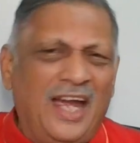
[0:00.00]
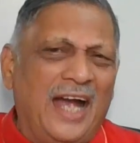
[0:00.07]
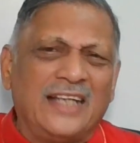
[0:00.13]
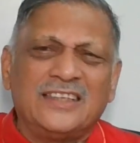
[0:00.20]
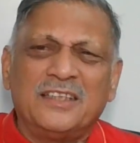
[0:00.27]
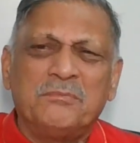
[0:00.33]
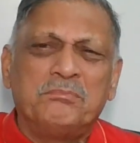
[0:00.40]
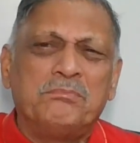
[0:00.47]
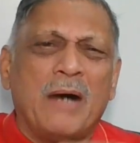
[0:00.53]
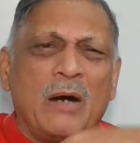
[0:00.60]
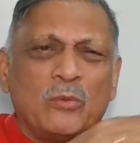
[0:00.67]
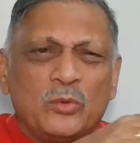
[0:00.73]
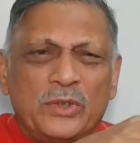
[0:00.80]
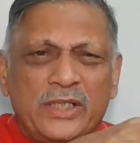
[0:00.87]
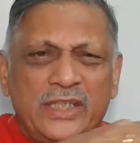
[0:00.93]
At the
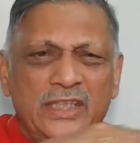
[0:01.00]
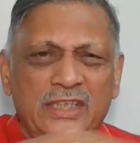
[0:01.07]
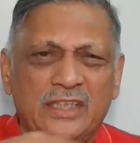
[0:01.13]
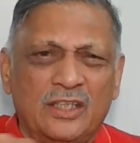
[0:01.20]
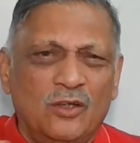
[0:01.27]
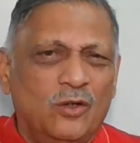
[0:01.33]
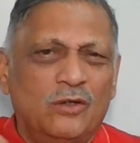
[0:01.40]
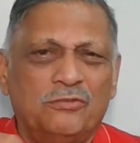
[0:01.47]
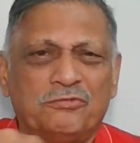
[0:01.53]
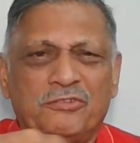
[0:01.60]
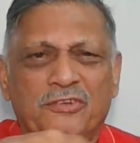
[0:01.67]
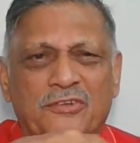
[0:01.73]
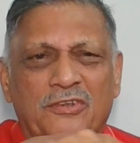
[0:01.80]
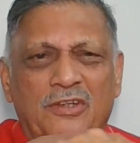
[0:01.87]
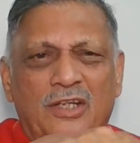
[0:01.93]
boundary of
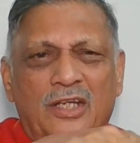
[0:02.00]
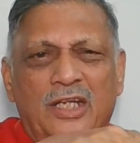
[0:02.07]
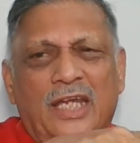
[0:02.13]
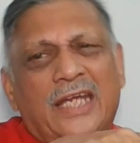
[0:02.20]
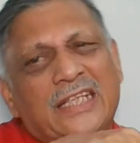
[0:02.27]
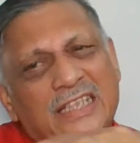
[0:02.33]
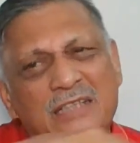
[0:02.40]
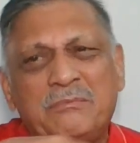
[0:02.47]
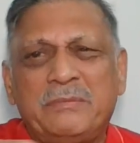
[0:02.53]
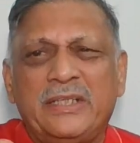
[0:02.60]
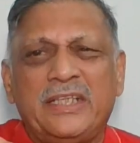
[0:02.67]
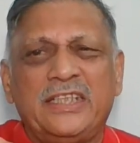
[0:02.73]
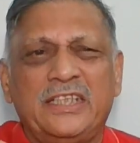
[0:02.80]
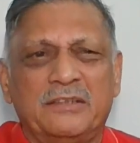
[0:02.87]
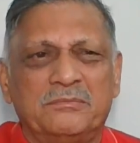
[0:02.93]
any
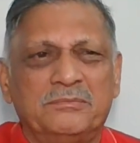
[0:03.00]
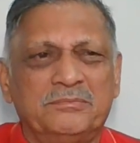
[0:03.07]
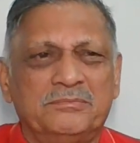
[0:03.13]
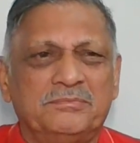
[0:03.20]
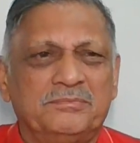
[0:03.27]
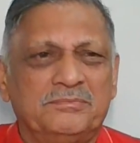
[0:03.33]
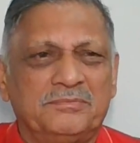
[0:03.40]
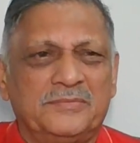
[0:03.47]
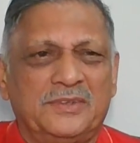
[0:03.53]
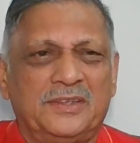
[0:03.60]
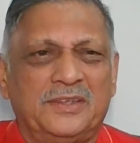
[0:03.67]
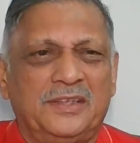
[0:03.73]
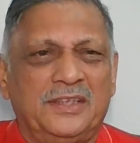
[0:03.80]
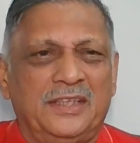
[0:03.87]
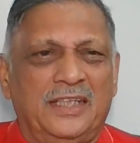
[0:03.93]
medium,
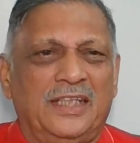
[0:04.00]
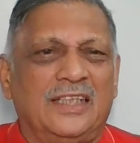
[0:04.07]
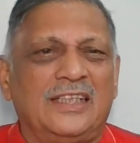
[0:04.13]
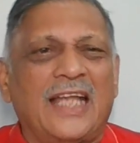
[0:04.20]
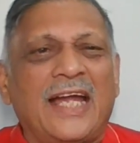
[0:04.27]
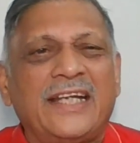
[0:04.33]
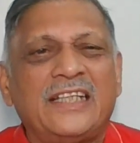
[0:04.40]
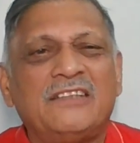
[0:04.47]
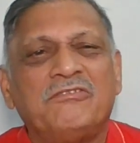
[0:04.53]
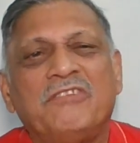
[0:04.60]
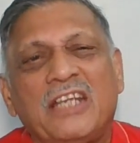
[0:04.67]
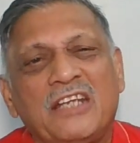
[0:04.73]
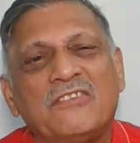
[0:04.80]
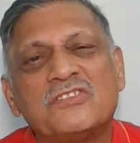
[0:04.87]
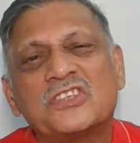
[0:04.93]
light
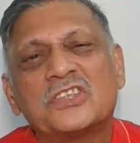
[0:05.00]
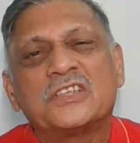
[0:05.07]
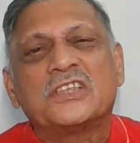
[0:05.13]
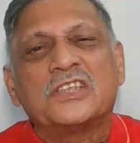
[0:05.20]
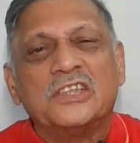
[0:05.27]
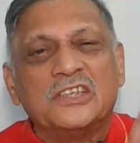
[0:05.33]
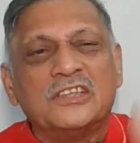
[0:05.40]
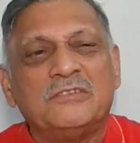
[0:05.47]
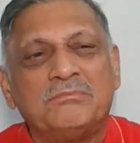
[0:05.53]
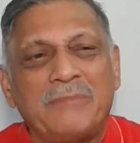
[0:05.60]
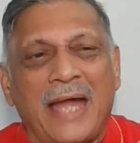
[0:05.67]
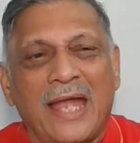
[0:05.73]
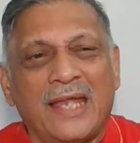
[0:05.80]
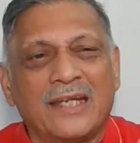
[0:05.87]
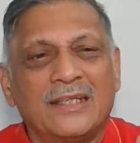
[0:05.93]
waves turn
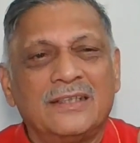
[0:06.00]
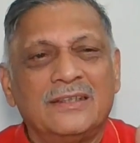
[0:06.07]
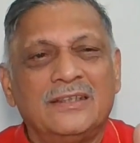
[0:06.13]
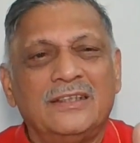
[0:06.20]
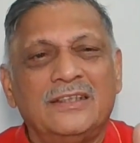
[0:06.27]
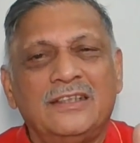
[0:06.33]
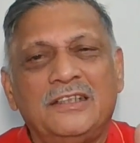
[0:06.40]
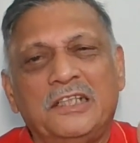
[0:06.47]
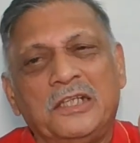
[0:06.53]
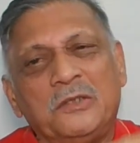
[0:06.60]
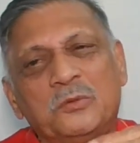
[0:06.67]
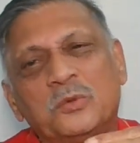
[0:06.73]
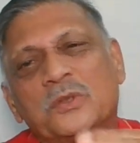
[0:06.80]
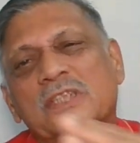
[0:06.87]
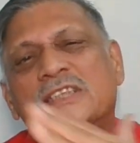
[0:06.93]
back
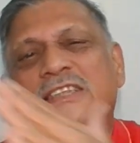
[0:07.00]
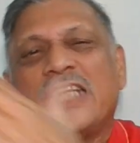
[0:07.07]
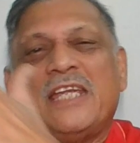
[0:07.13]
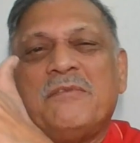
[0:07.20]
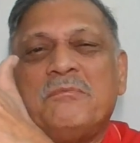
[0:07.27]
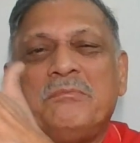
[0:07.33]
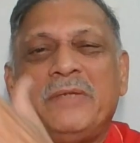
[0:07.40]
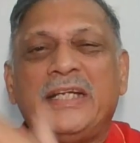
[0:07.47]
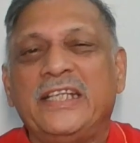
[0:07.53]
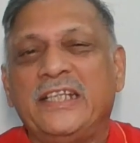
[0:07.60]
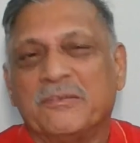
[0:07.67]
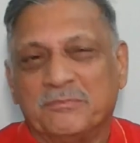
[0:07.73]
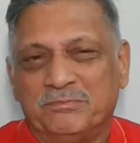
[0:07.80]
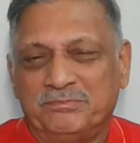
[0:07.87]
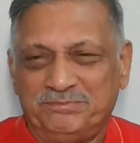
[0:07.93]
into the same medium.